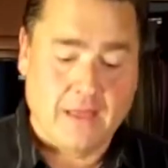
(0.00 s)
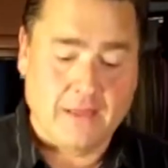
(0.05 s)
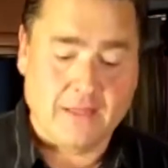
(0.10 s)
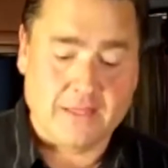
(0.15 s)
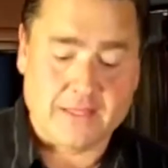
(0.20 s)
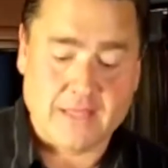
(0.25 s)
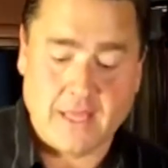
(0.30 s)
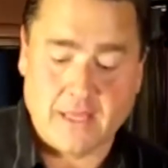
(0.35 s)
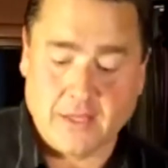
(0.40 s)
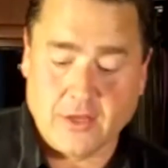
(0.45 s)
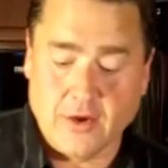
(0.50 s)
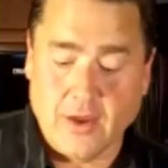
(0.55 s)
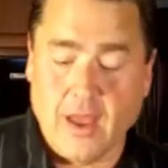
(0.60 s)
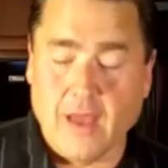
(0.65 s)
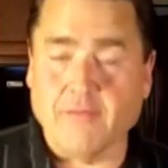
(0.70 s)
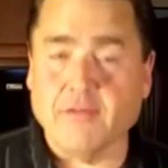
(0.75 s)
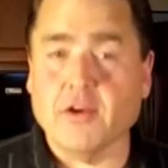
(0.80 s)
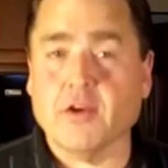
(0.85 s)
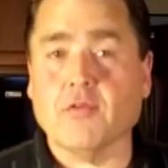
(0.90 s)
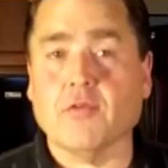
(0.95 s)
now you take
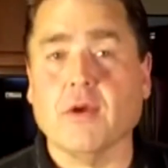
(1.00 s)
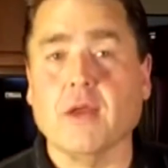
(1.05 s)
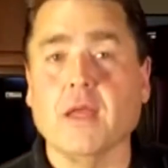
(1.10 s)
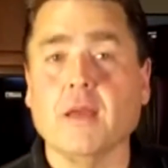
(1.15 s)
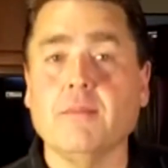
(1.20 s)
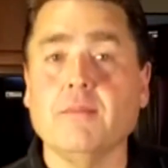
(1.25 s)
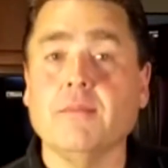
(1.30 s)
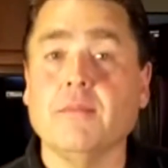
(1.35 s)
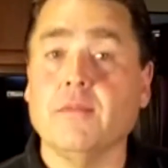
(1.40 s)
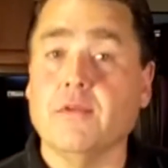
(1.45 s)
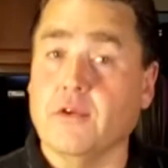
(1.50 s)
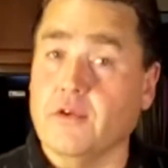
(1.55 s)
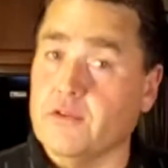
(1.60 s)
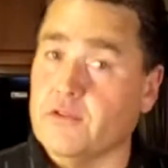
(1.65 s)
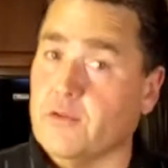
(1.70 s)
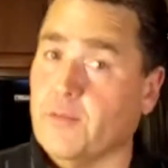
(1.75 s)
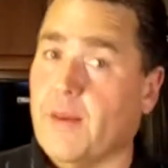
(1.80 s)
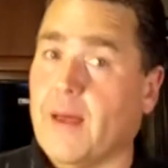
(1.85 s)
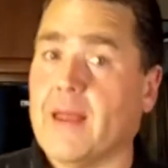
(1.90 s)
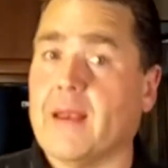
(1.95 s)
your heavy cream,
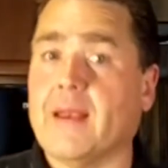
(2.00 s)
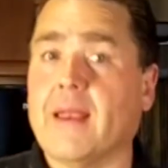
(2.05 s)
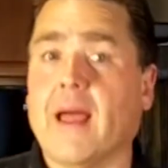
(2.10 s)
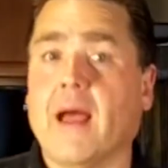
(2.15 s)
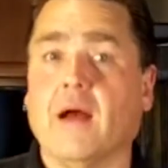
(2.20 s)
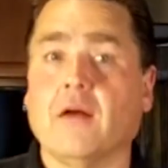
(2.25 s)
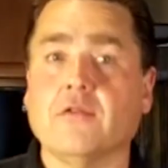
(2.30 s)
use about 1